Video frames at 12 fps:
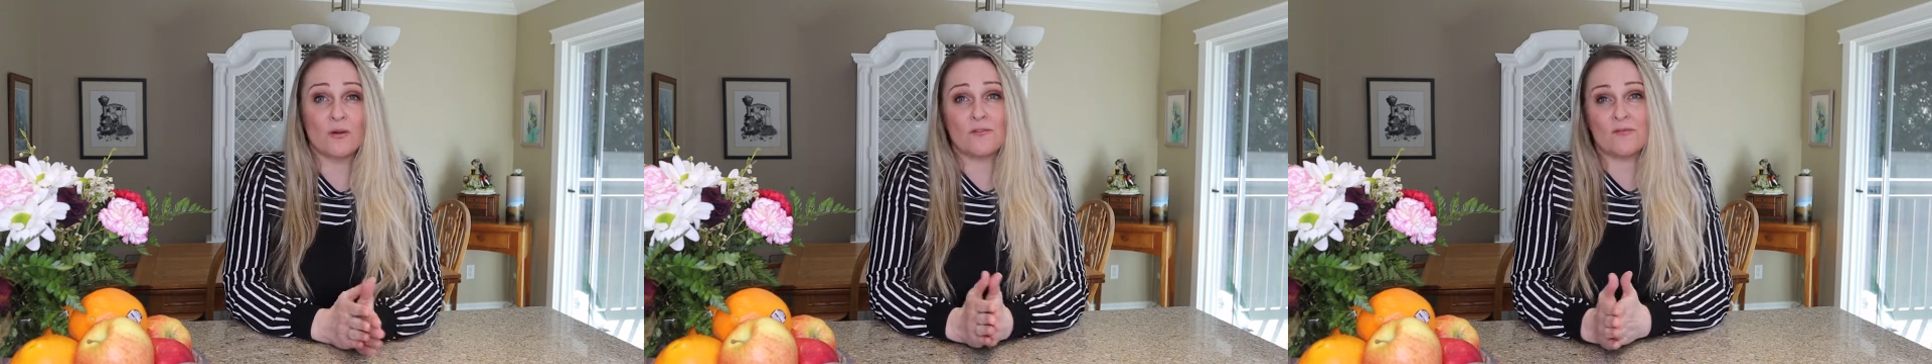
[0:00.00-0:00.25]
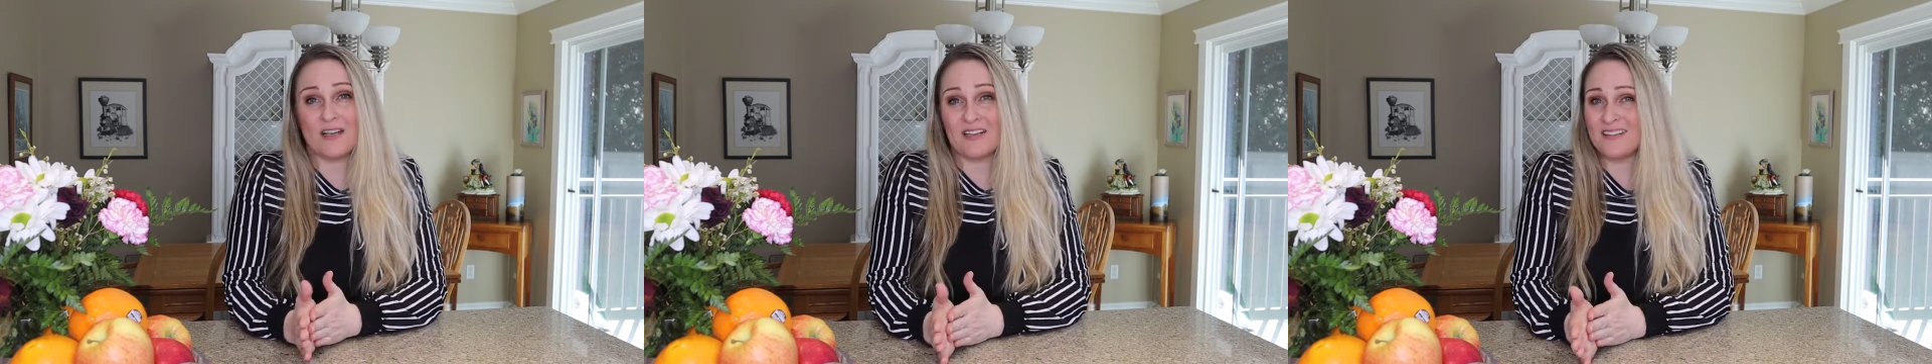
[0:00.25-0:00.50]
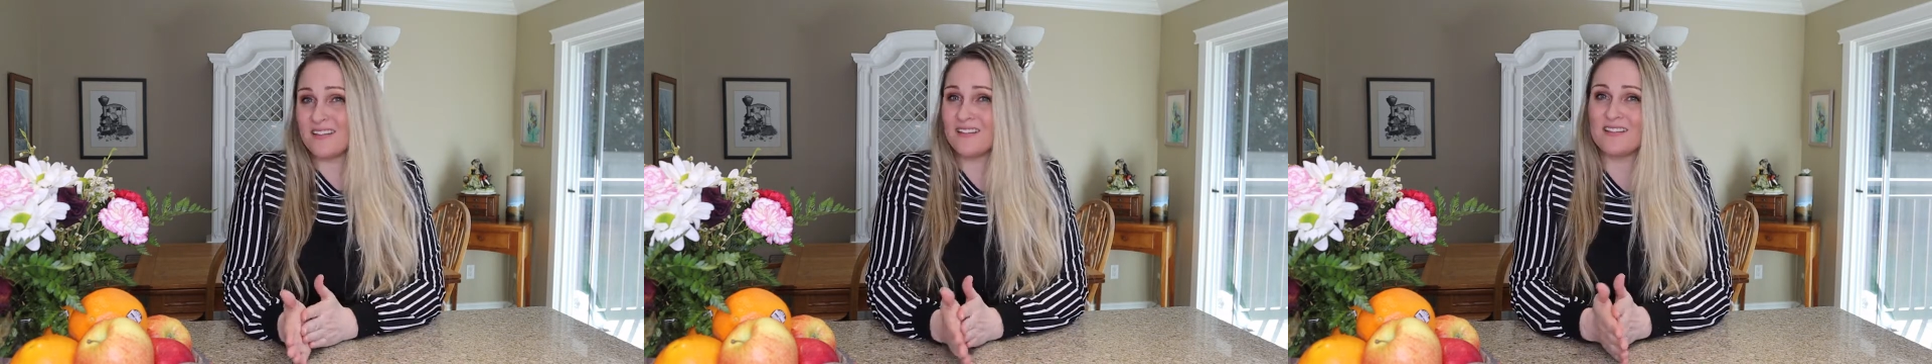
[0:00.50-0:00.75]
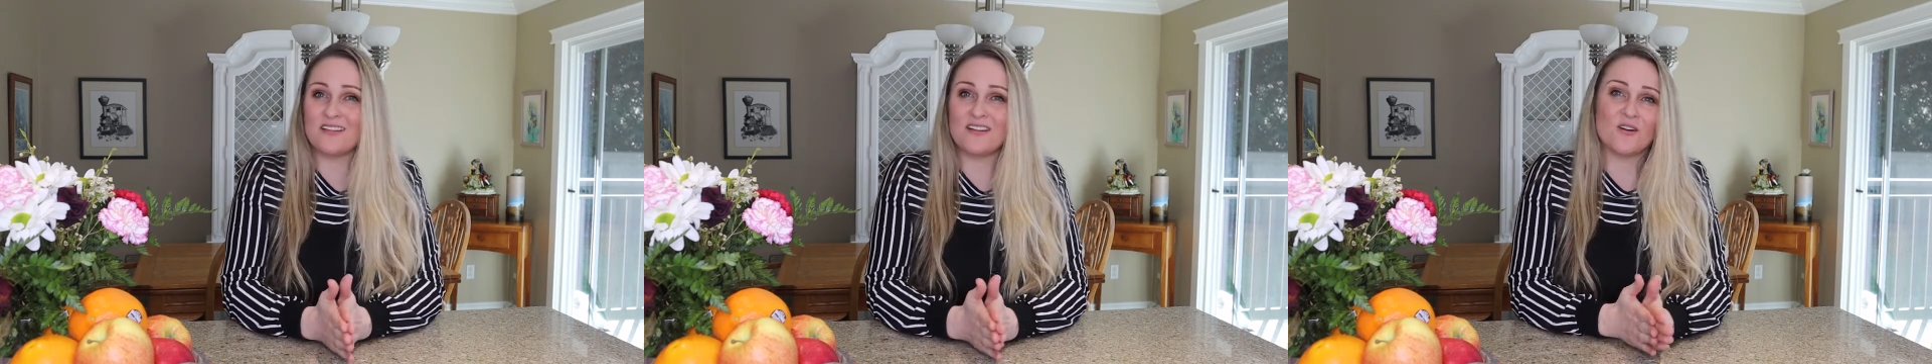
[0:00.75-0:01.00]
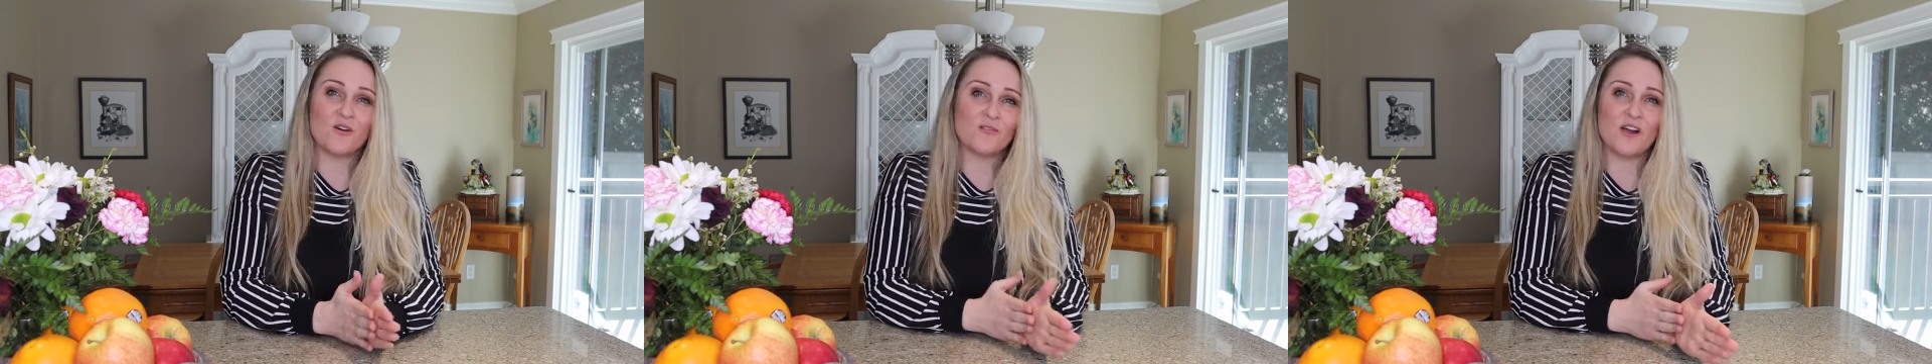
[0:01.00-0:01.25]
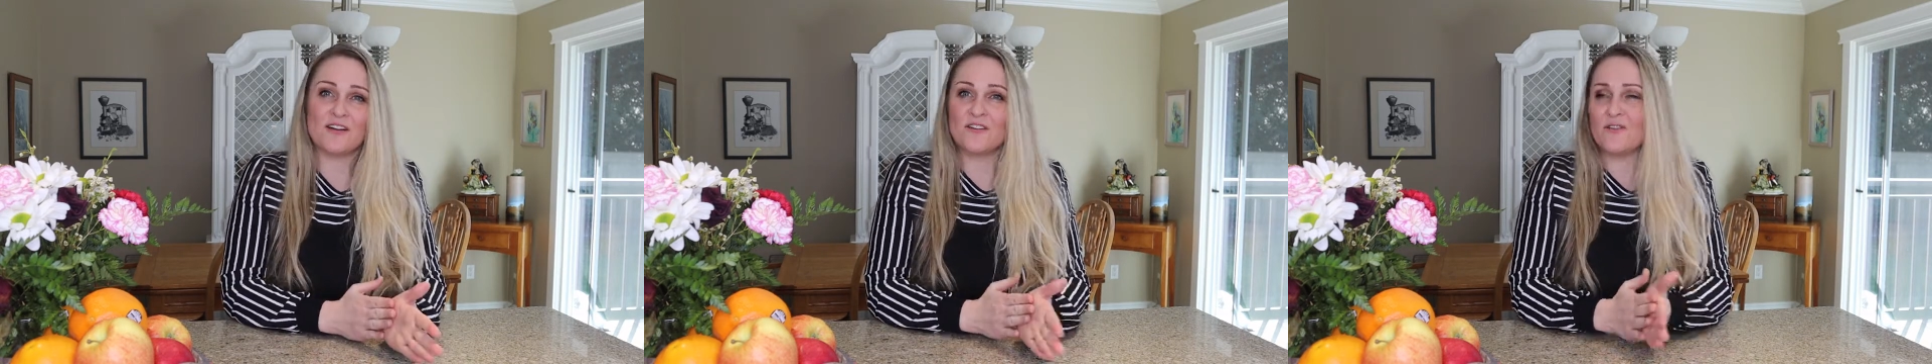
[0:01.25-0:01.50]
if
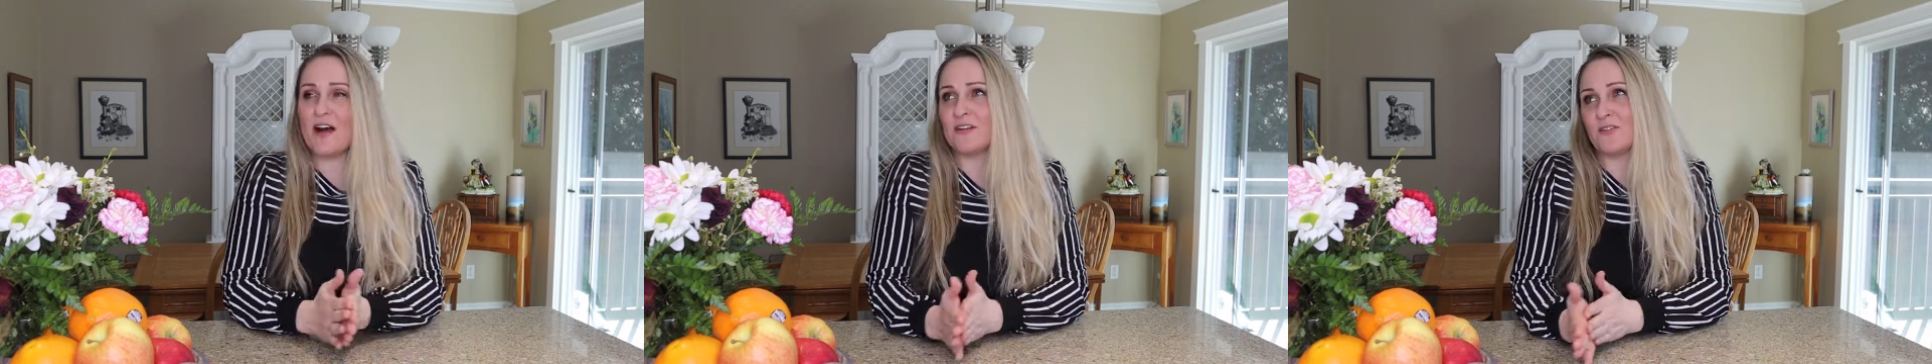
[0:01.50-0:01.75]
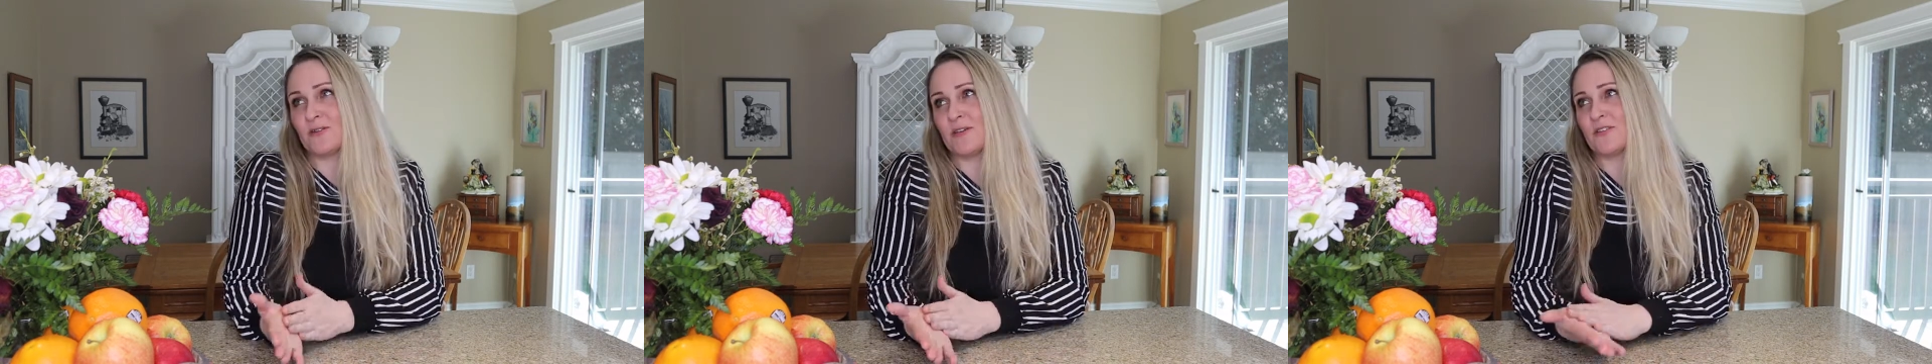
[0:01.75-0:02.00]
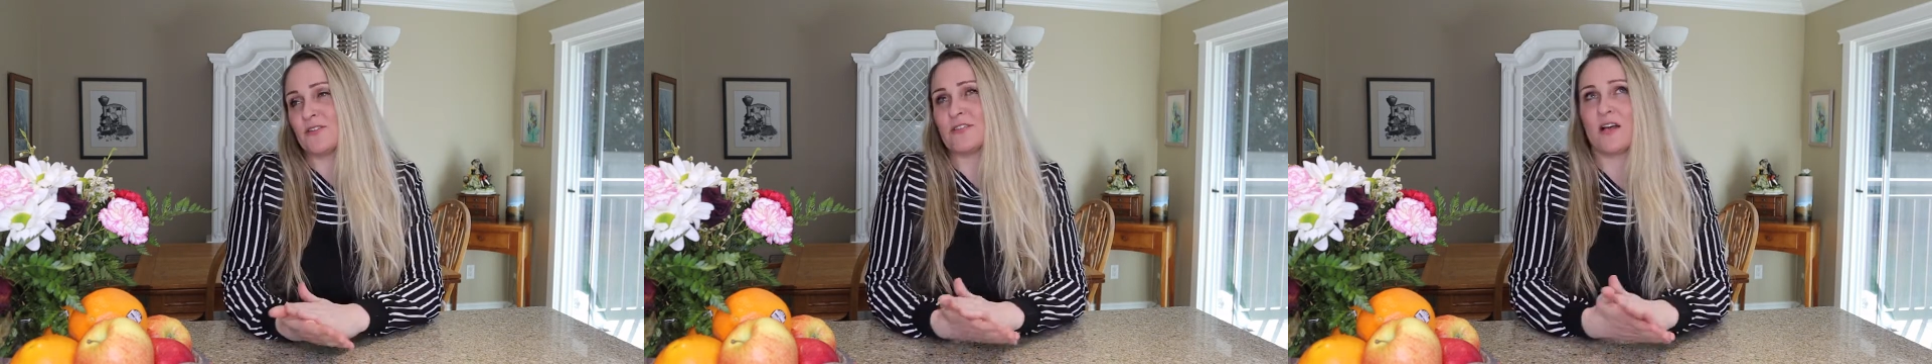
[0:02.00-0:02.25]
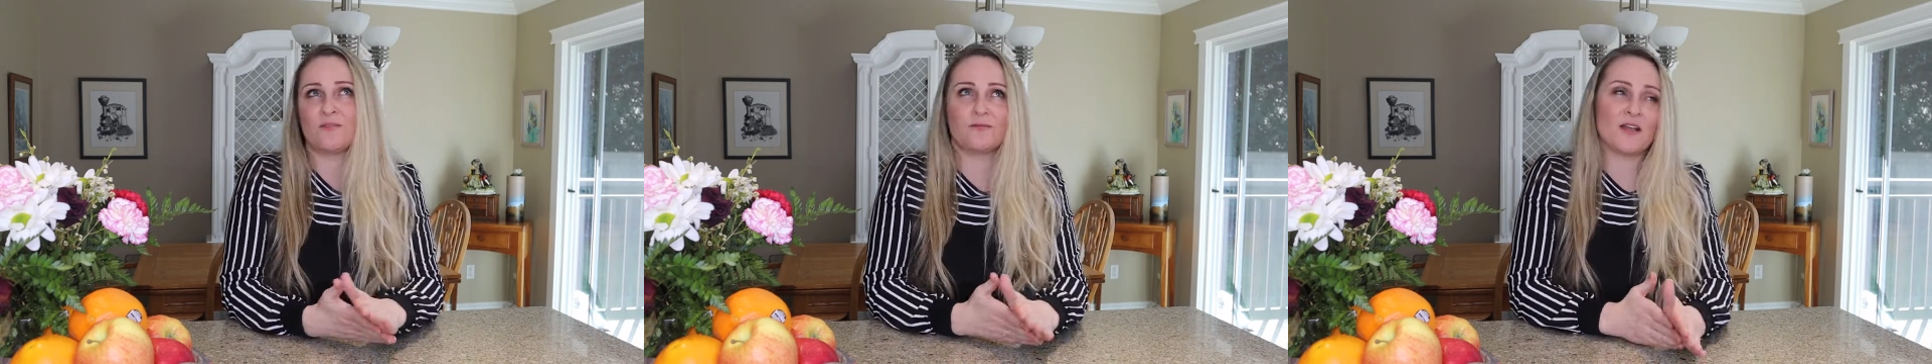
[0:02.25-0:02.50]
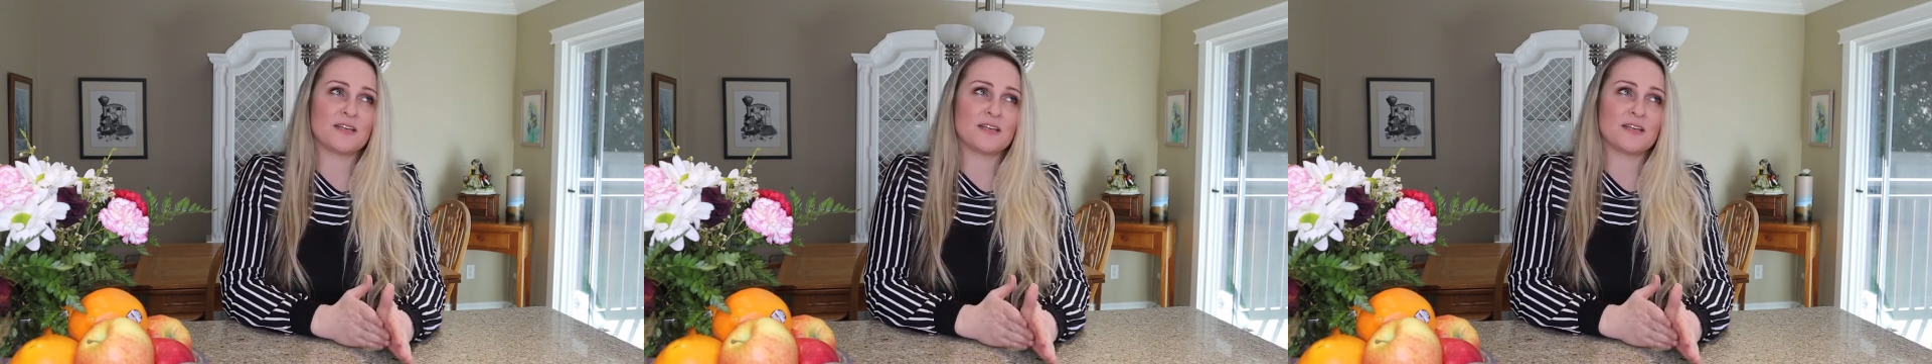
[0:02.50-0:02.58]
you're undervaluing yourself,